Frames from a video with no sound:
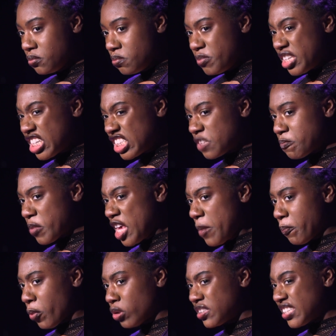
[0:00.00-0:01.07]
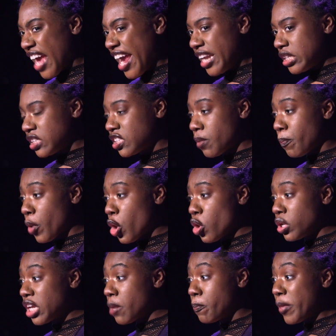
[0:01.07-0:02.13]
Because people tend to
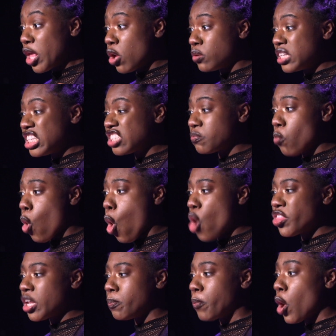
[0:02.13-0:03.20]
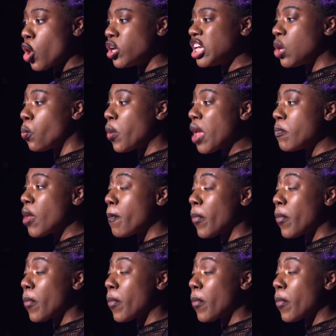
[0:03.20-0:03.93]
burning buildings more than burning women,